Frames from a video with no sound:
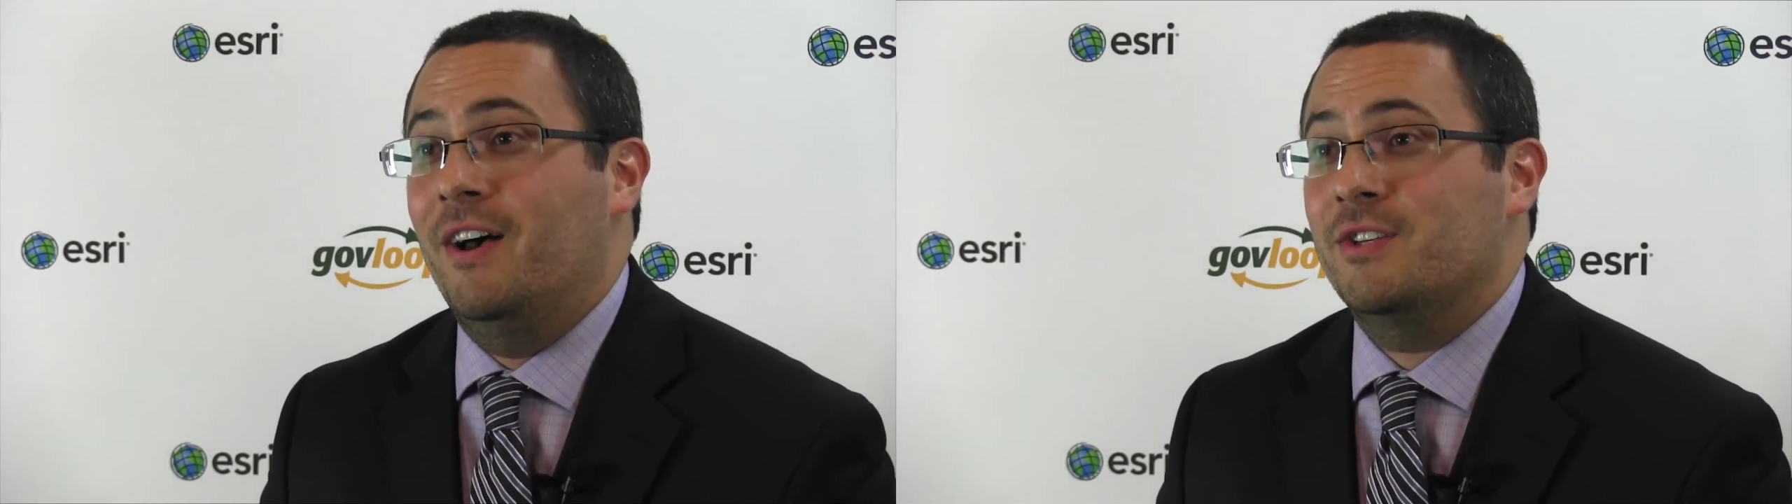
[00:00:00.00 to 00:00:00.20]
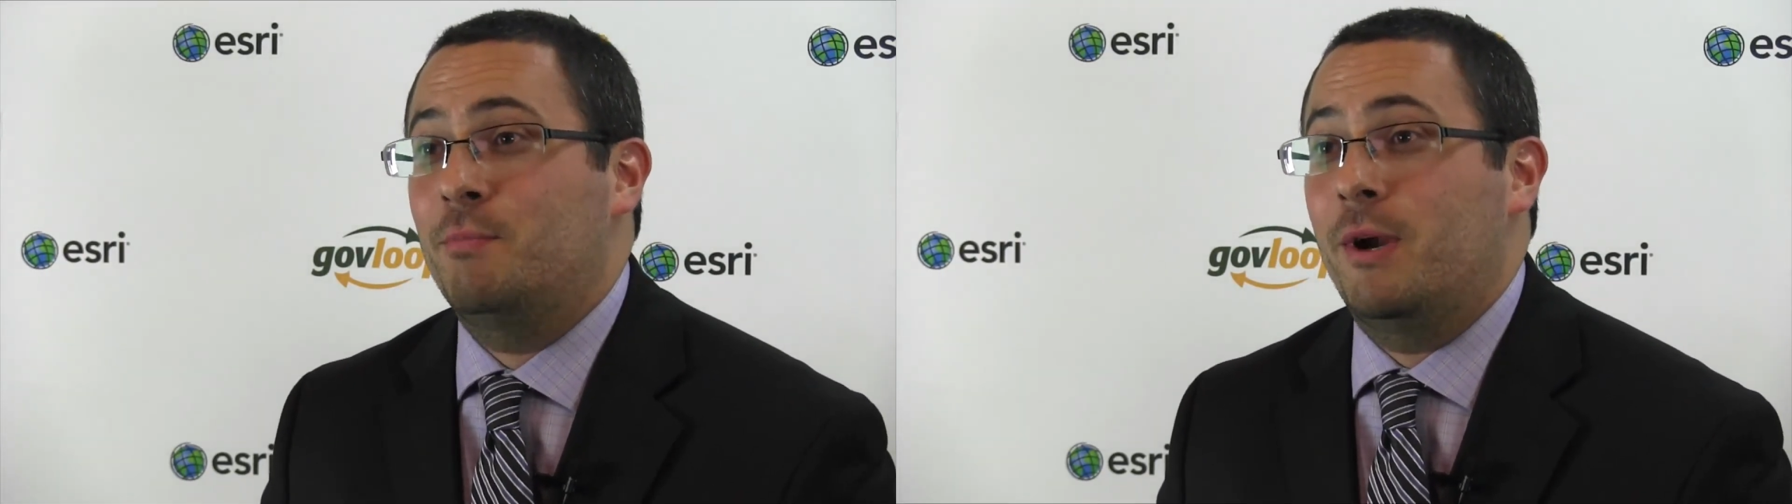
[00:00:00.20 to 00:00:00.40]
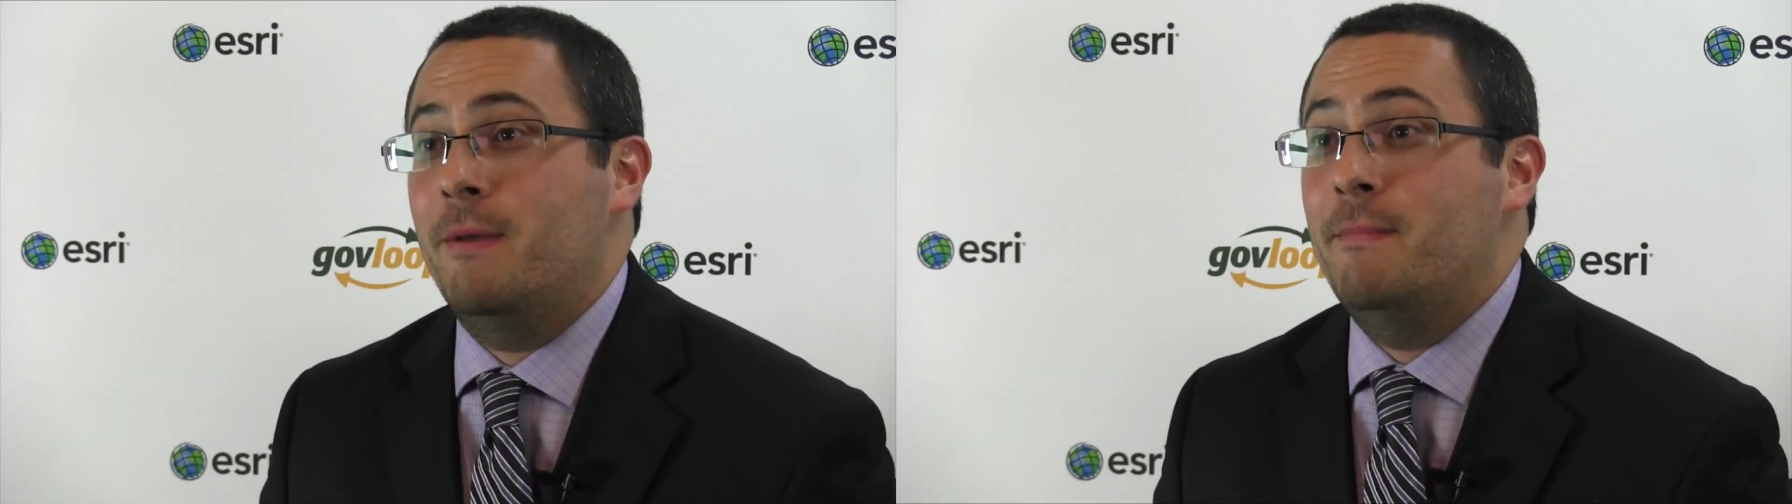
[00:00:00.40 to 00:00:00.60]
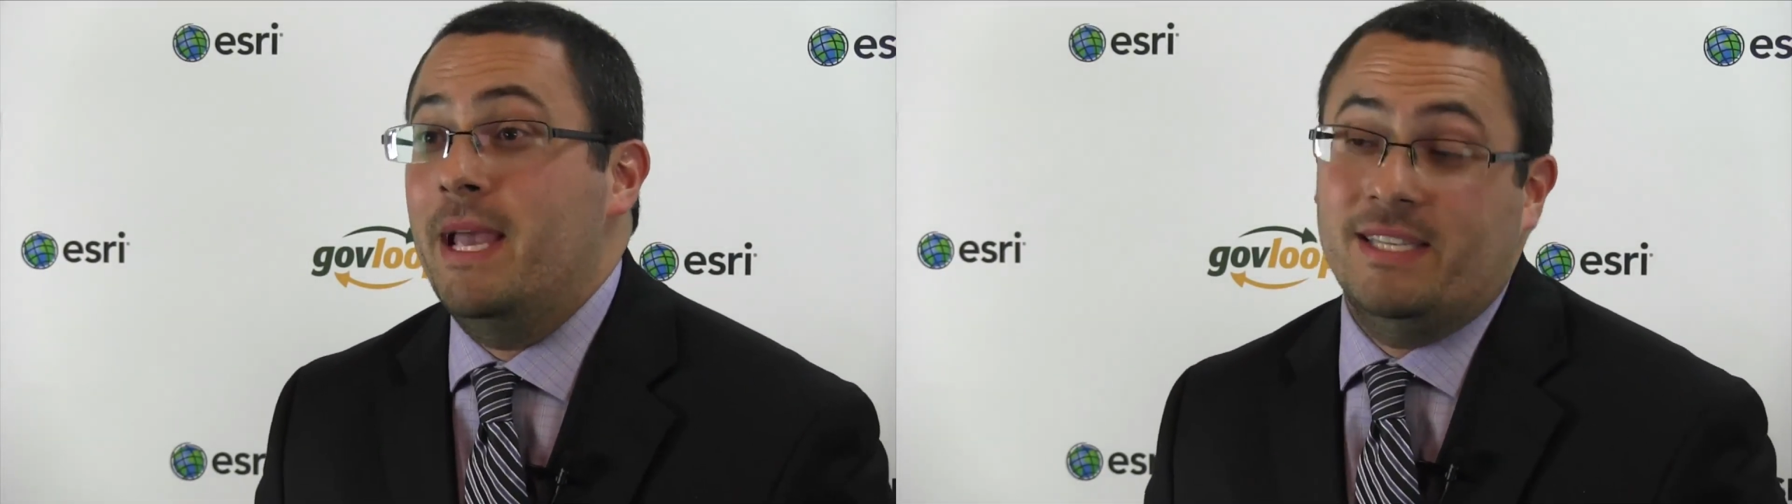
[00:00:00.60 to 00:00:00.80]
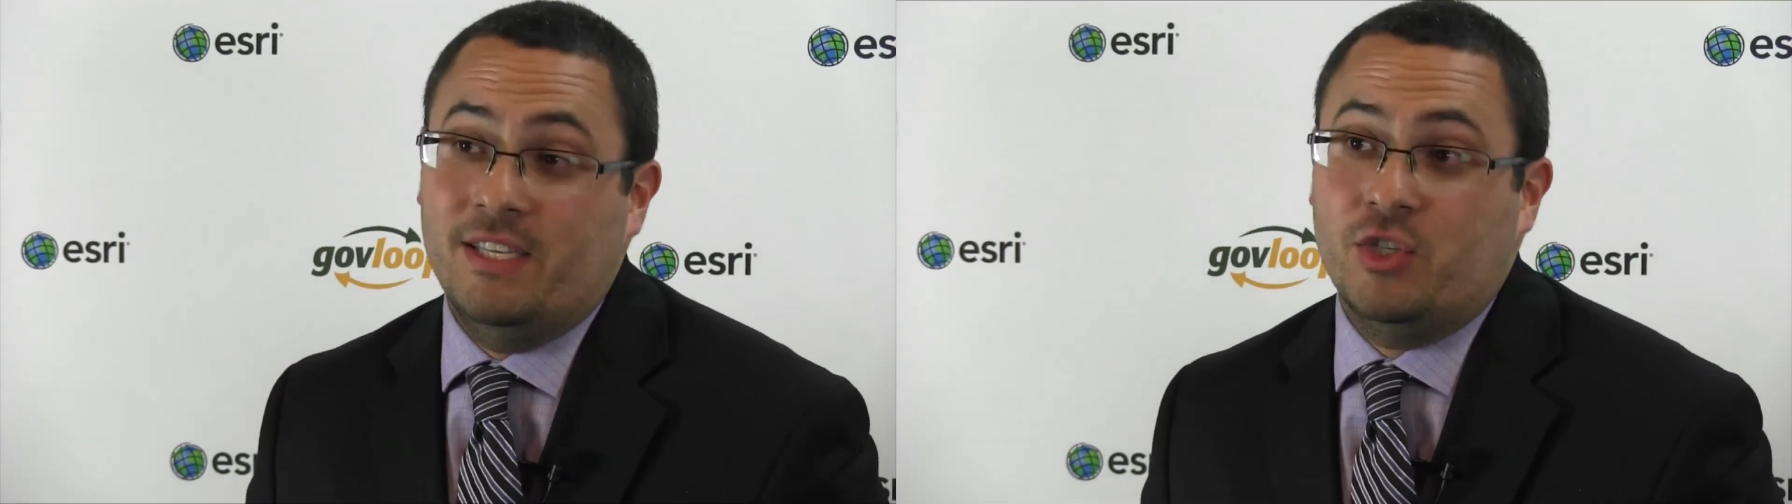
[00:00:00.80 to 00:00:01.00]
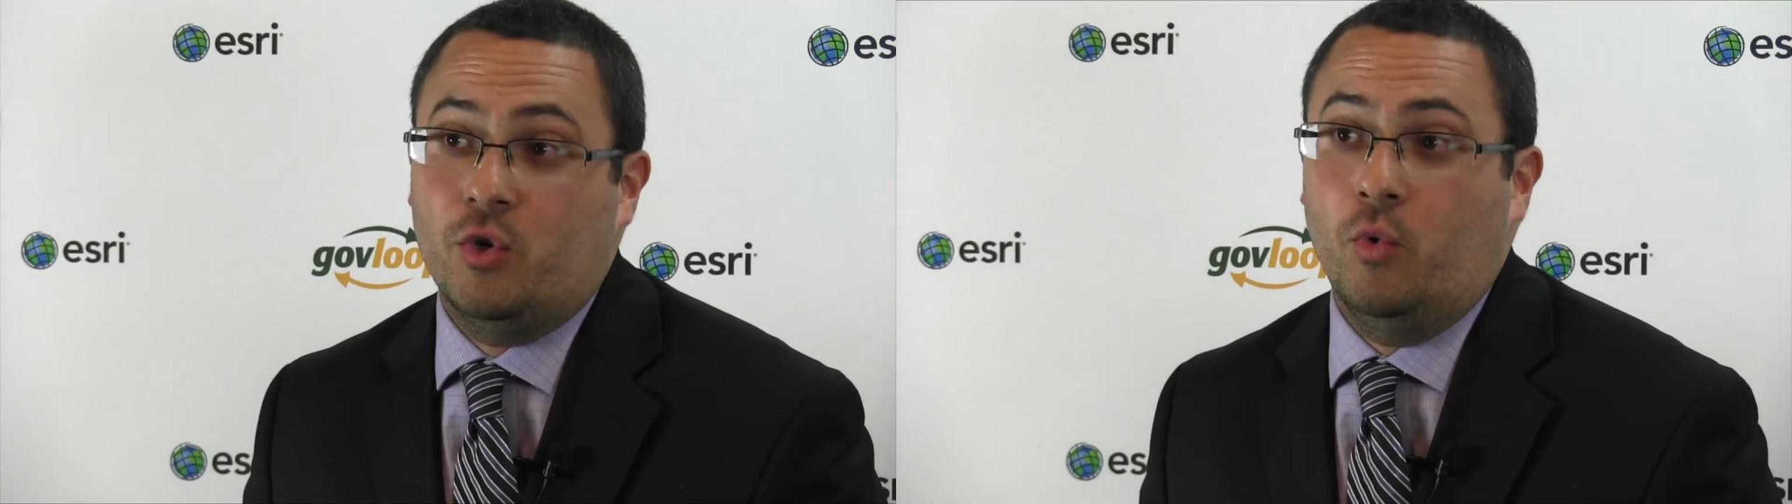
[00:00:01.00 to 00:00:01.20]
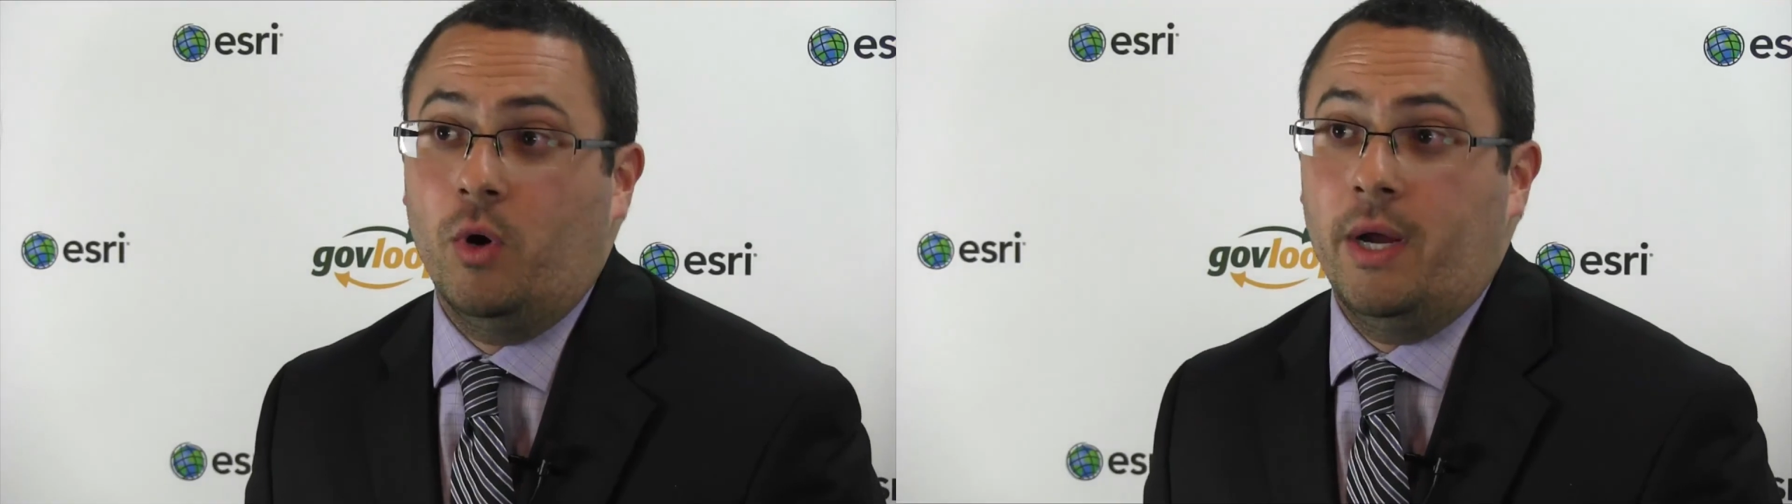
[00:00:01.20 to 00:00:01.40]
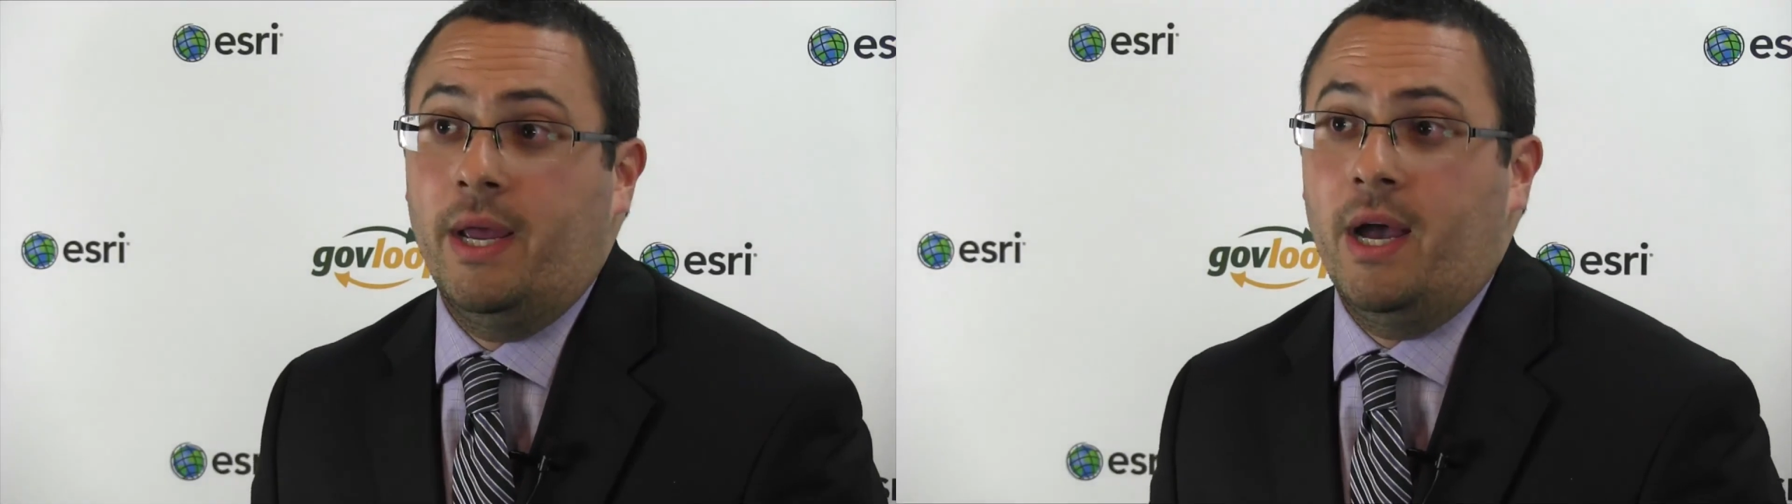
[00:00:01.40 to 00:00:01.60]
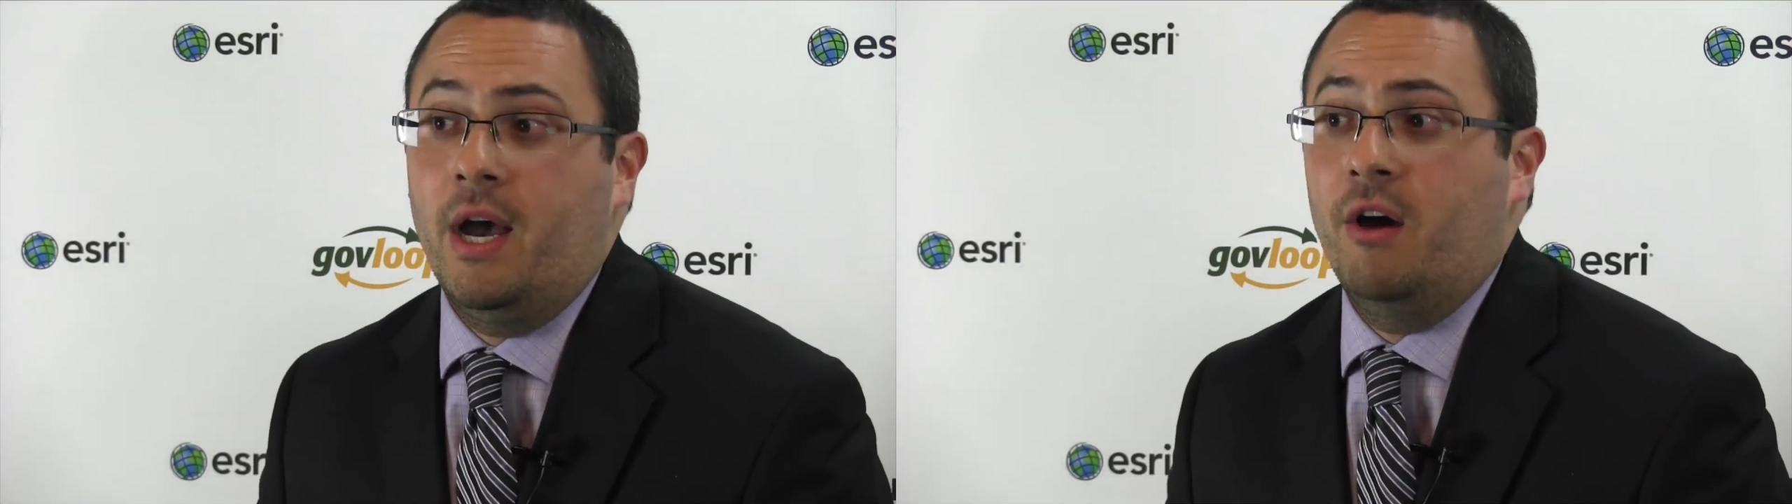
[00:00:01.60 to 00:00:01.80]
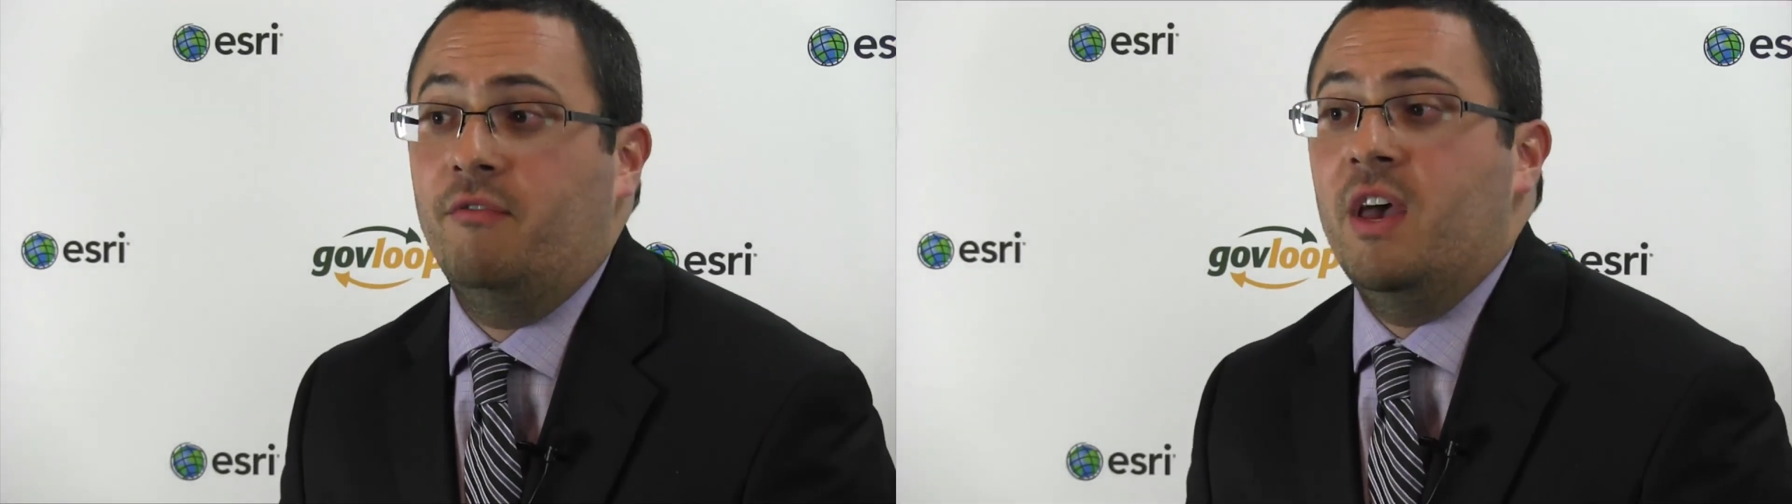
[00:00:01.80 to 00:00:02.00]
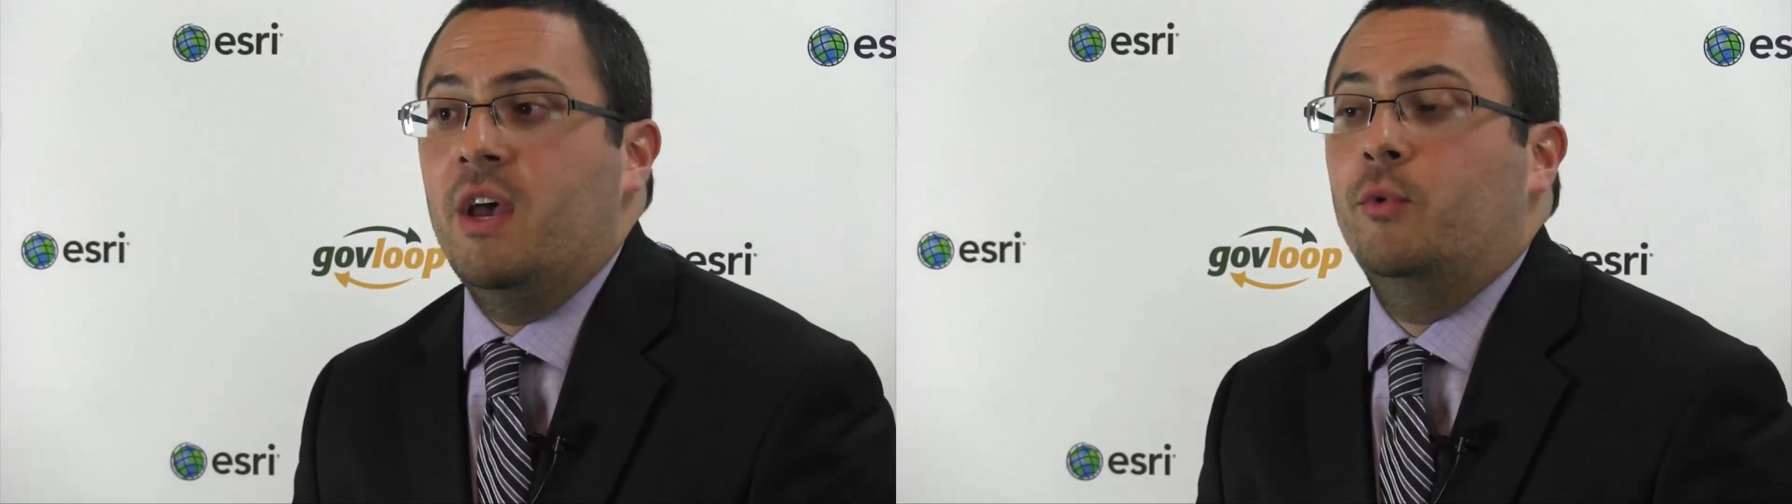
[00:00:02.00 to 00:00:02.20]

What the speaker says: So a pretty amazing story of